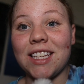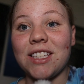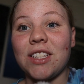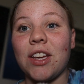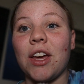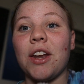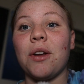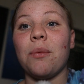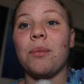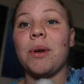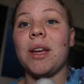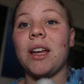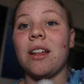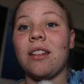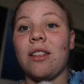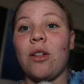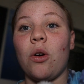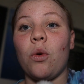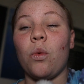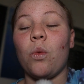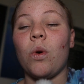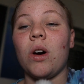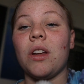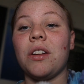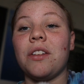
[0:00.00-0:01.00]
is going to be a
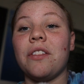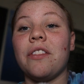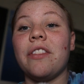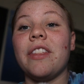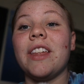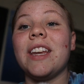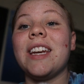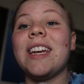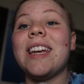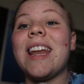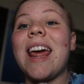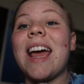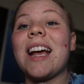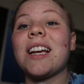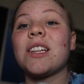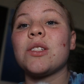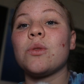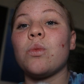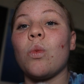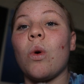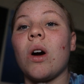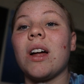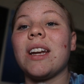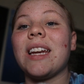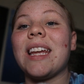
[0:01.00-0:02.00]
long one. The
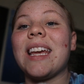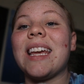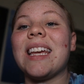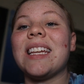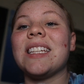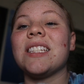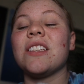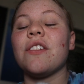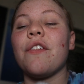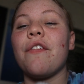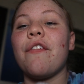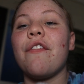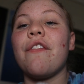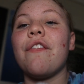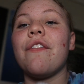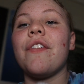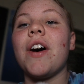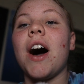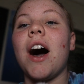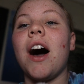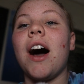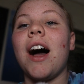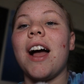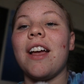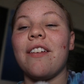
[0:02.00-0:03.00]
next one is
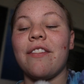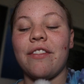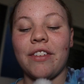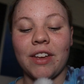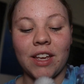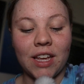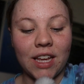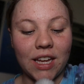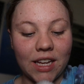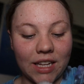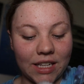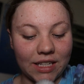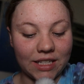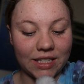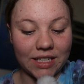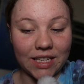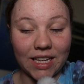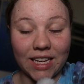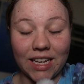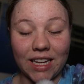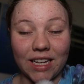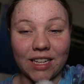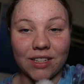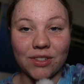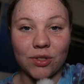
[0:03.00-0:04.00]
5
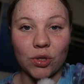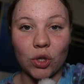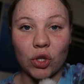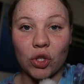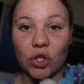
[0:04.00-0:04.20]
years.